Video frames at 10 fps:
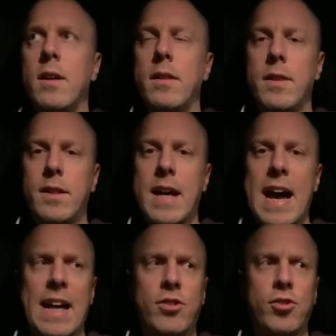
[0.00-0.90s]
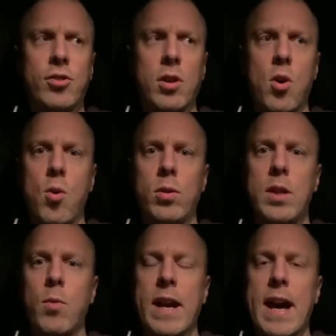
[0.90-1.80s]
the tide
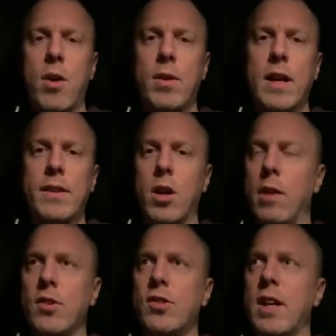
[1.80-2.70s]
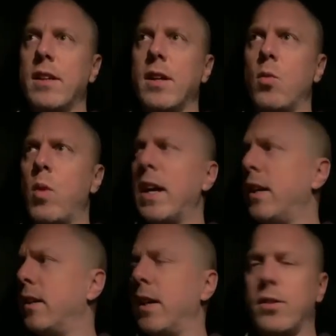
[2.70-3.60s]
slowly went out and then all of a sudden it's like
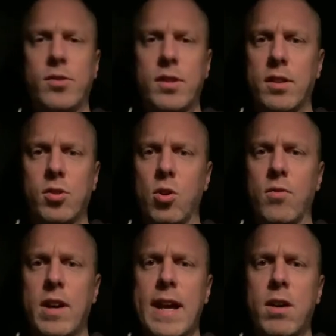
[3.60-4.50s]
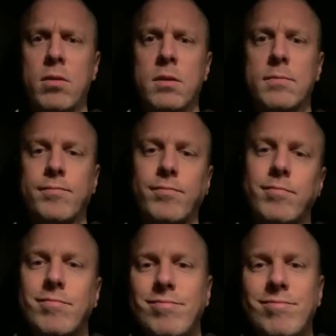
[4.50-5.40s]
wait it's it's over now
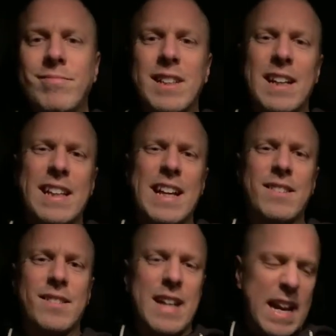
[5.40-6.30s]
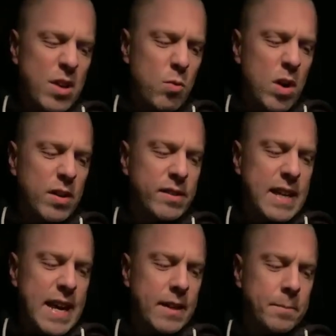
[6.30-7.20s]
and that's kind of where it's
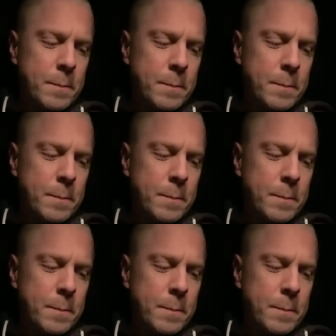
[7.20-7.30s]
at